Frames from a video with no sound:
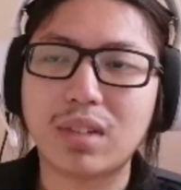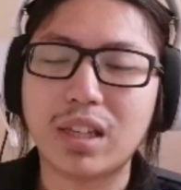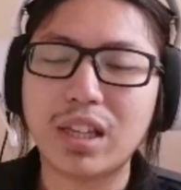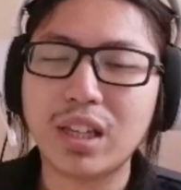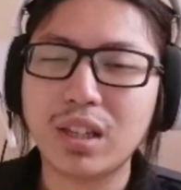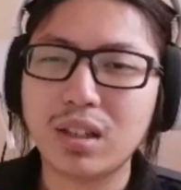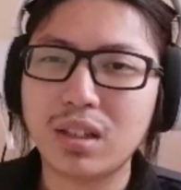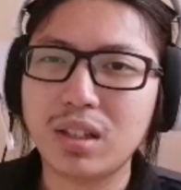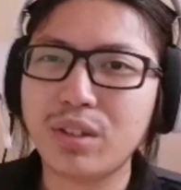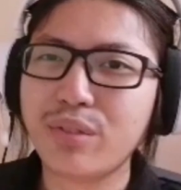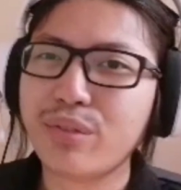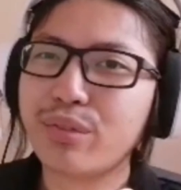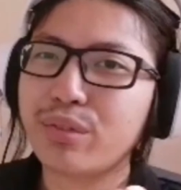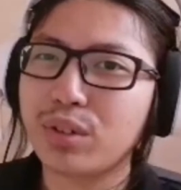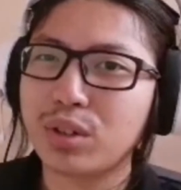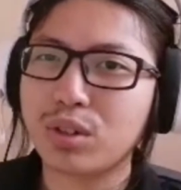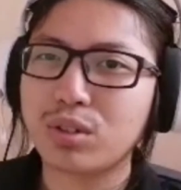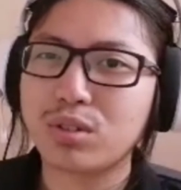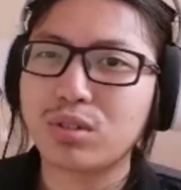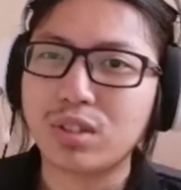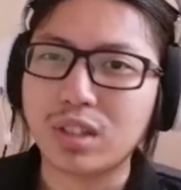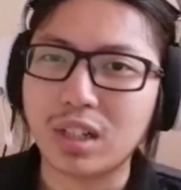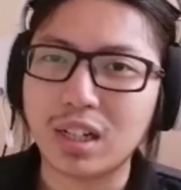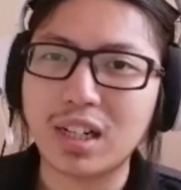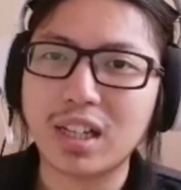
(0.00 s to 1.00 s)
If you
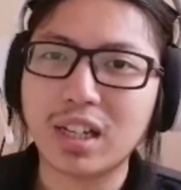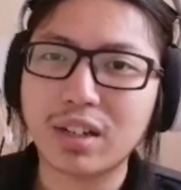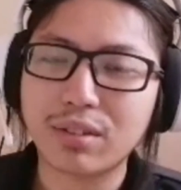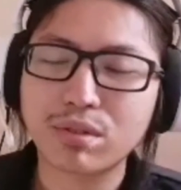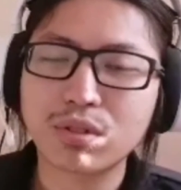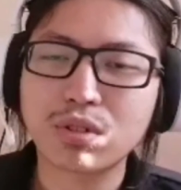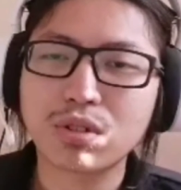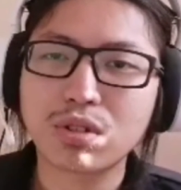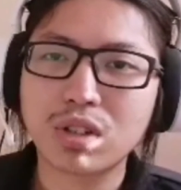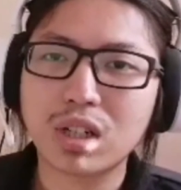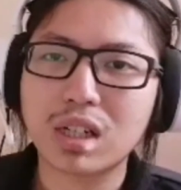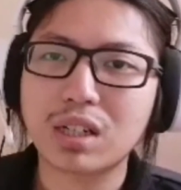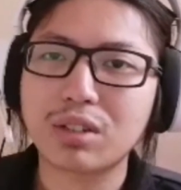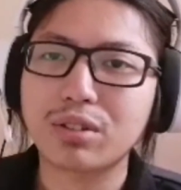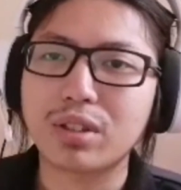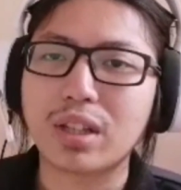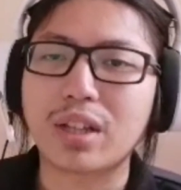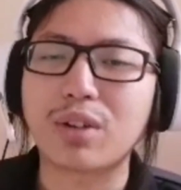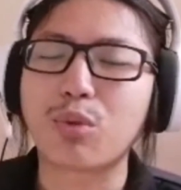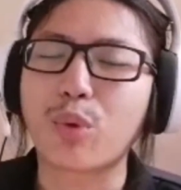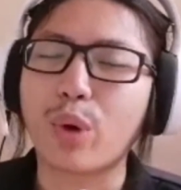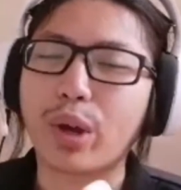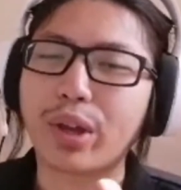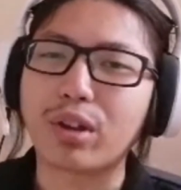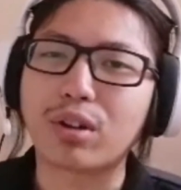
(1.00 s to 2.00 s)
really have to go out,
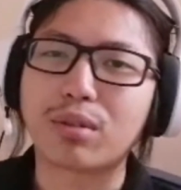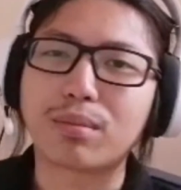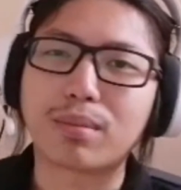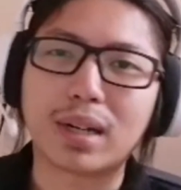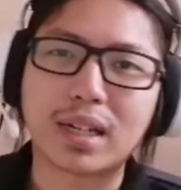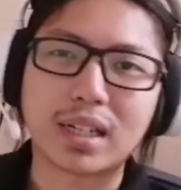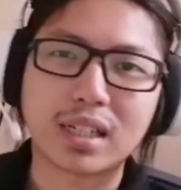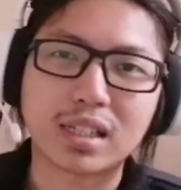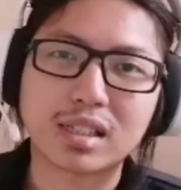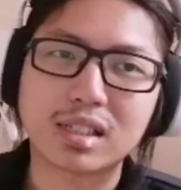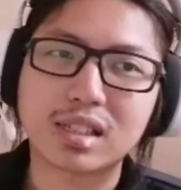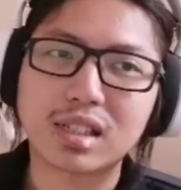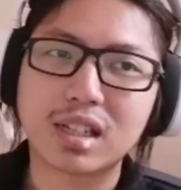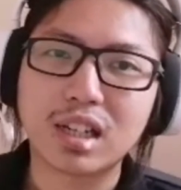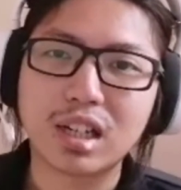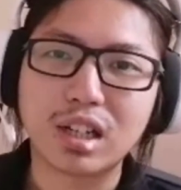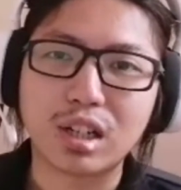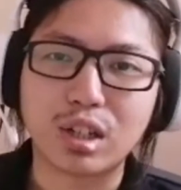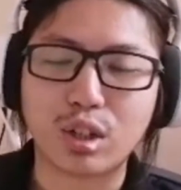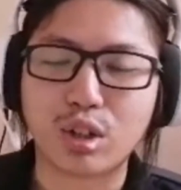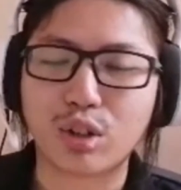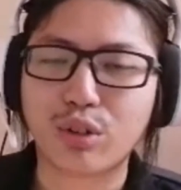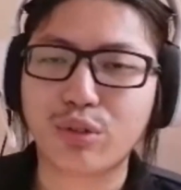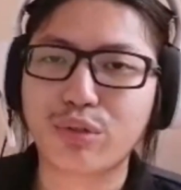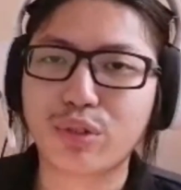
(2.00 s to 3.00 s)
then wear your mask.
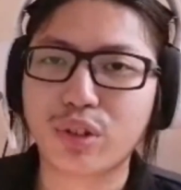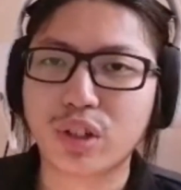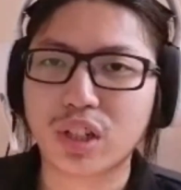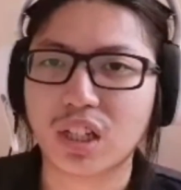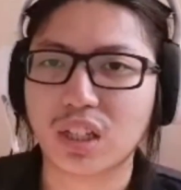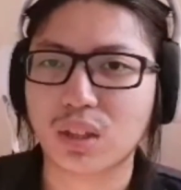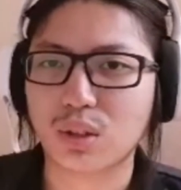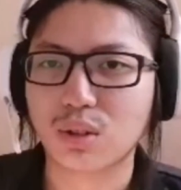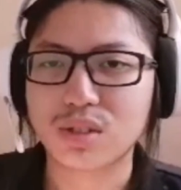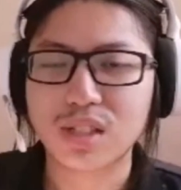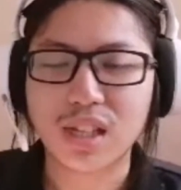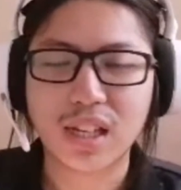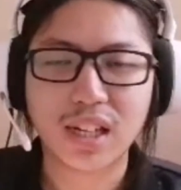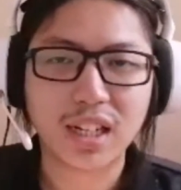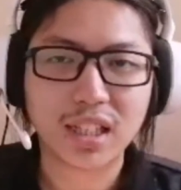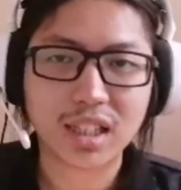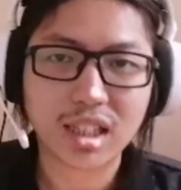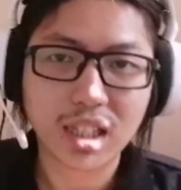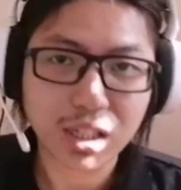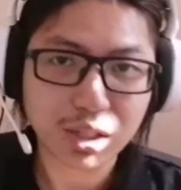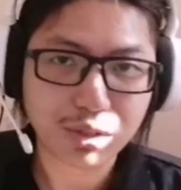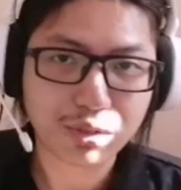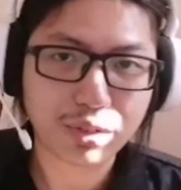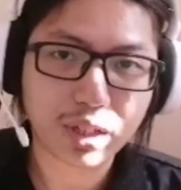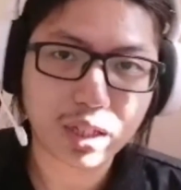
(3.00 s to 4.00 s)
Don't forget to
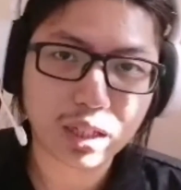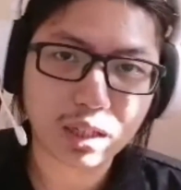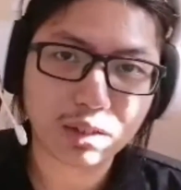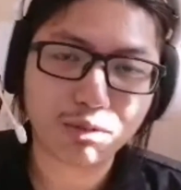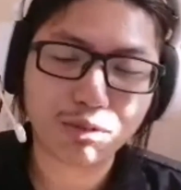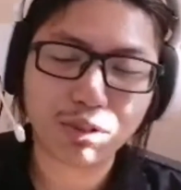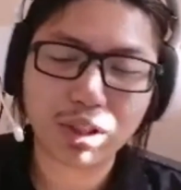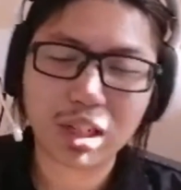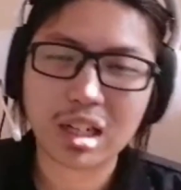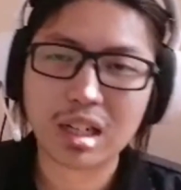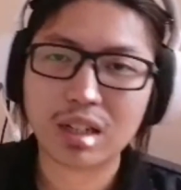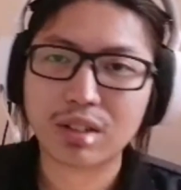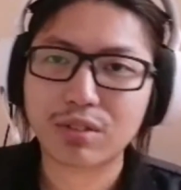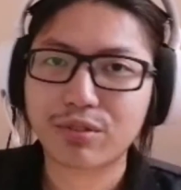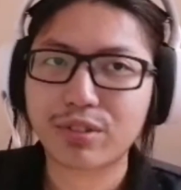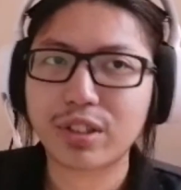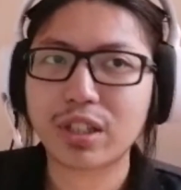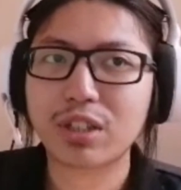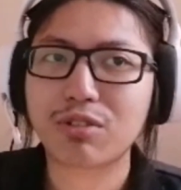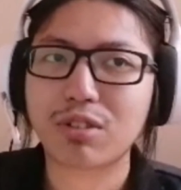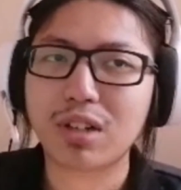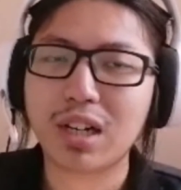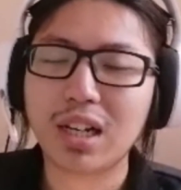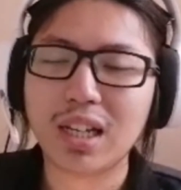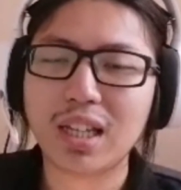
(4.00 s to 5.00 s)
sanitize
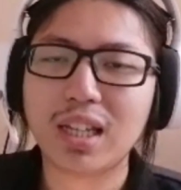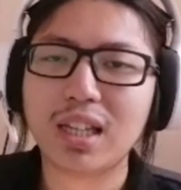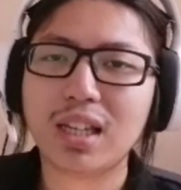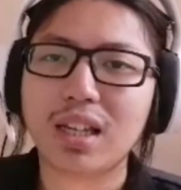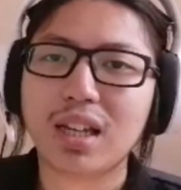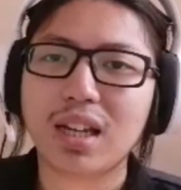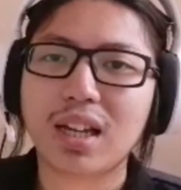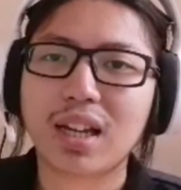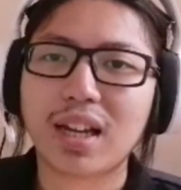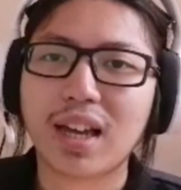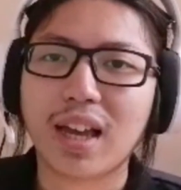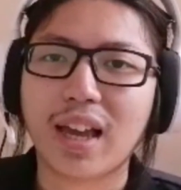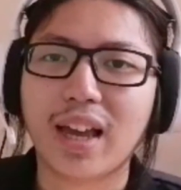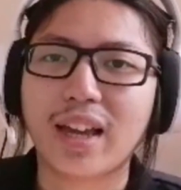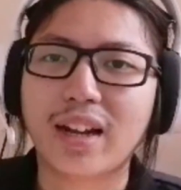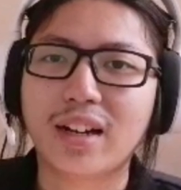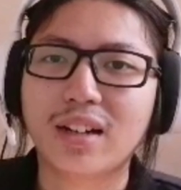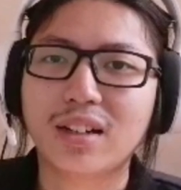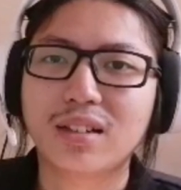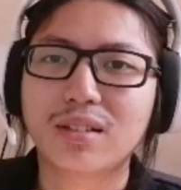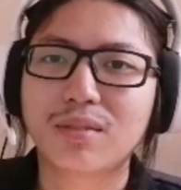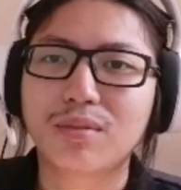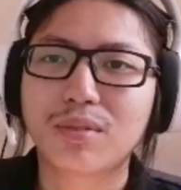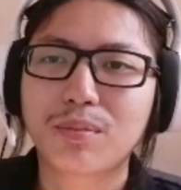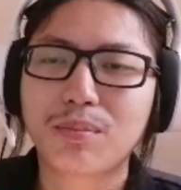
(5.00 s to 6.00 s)
frequently, and
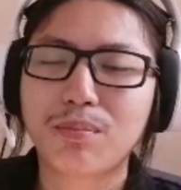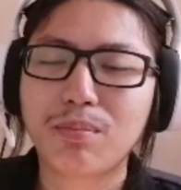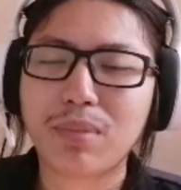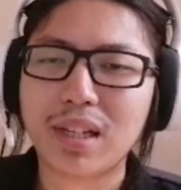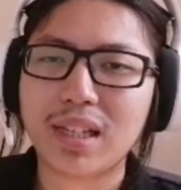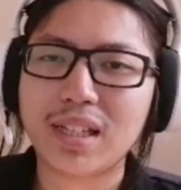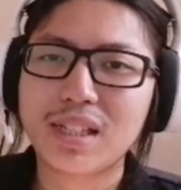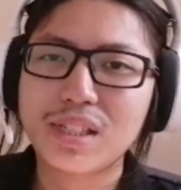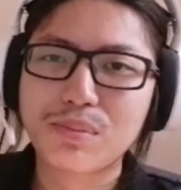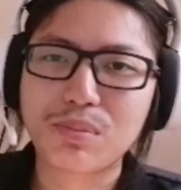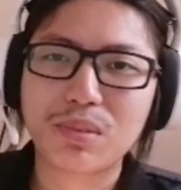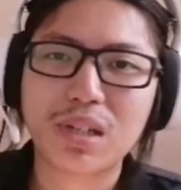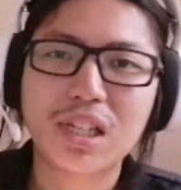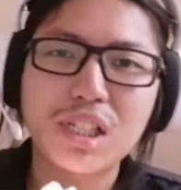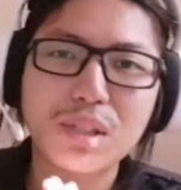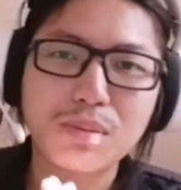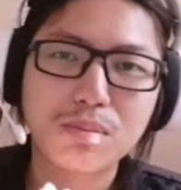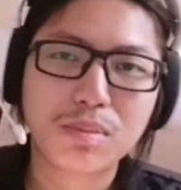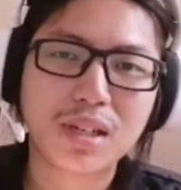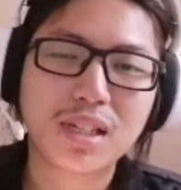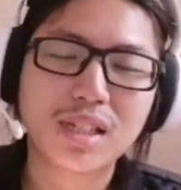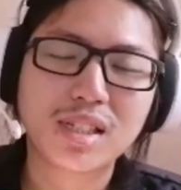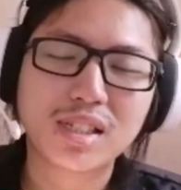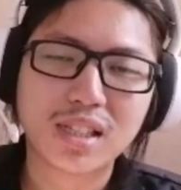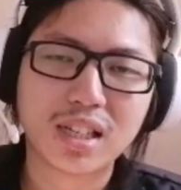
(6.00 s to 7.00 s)
please
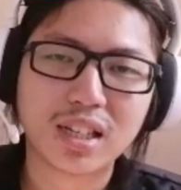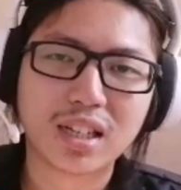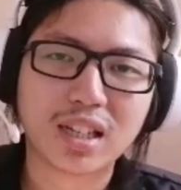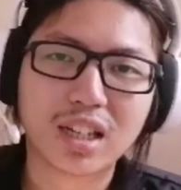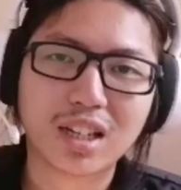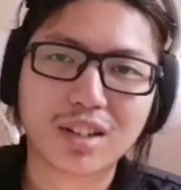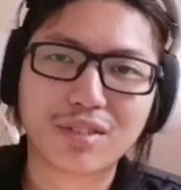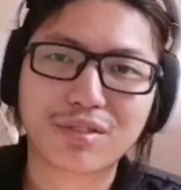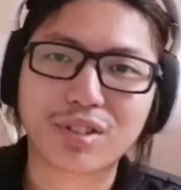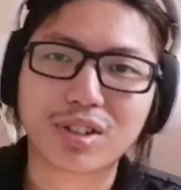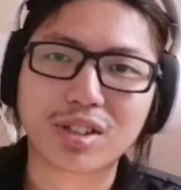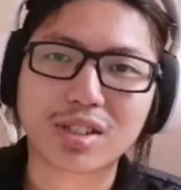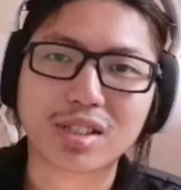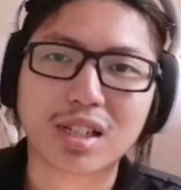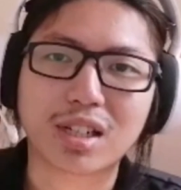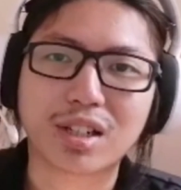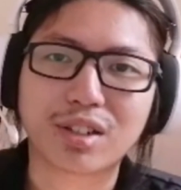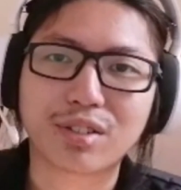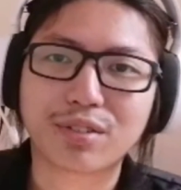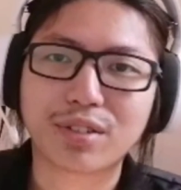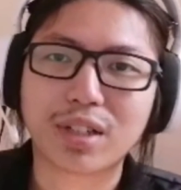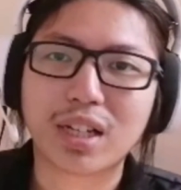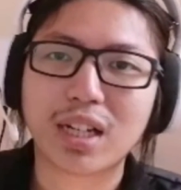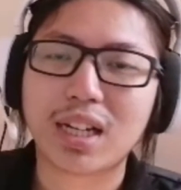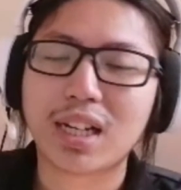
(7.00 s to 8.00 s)
take care of yourself.
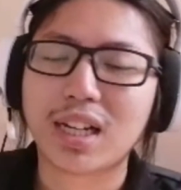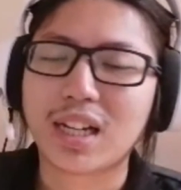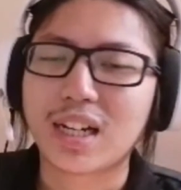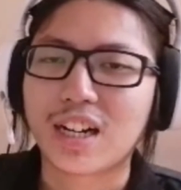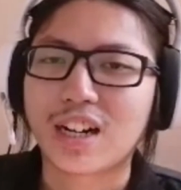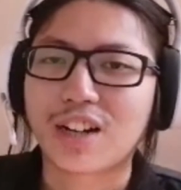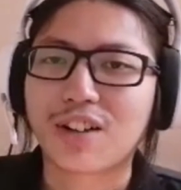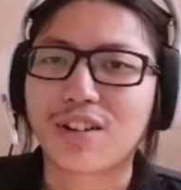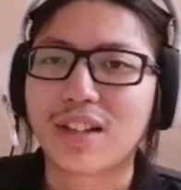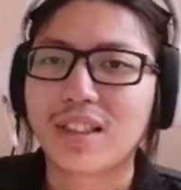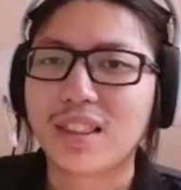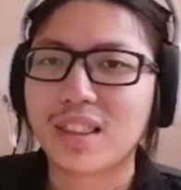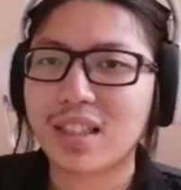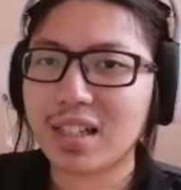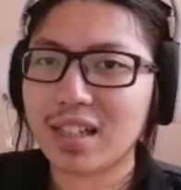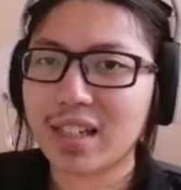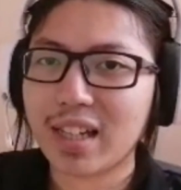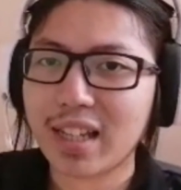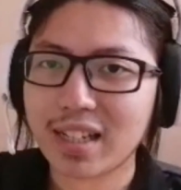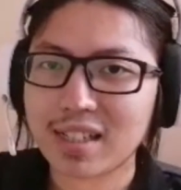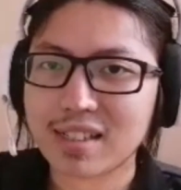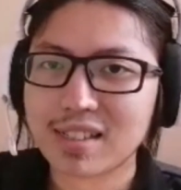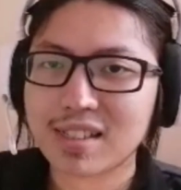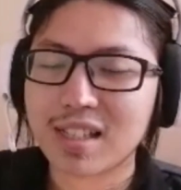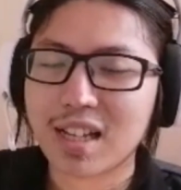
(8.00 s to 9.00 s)
Now, until
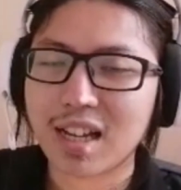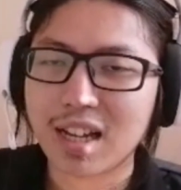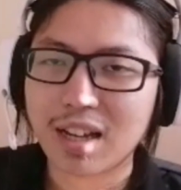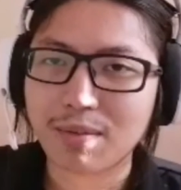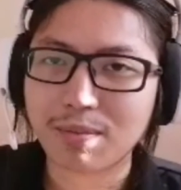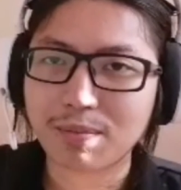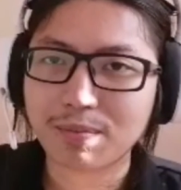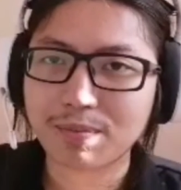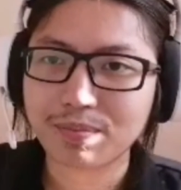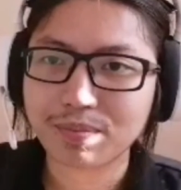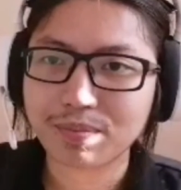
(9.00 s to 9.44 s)
next time,